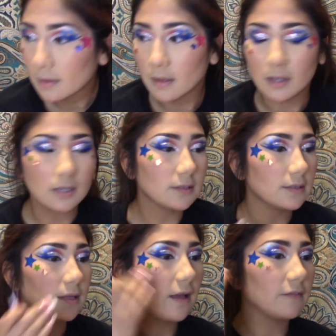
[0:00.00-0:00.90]
And it
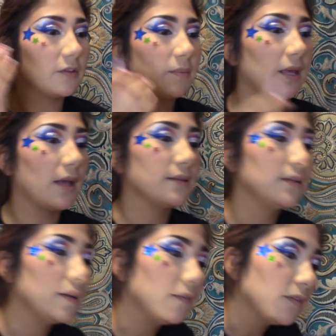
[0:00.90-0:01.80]
doesn't have to be as
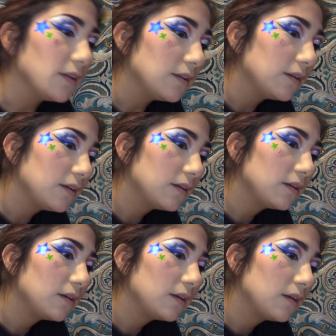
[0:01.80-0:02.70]
even,
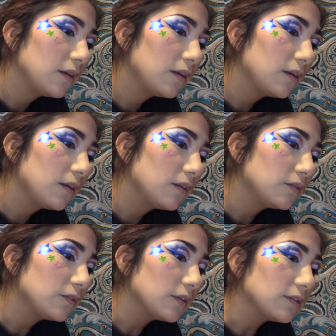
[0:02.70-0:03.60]

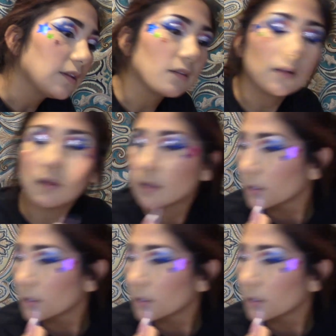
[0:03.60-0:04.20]
just as long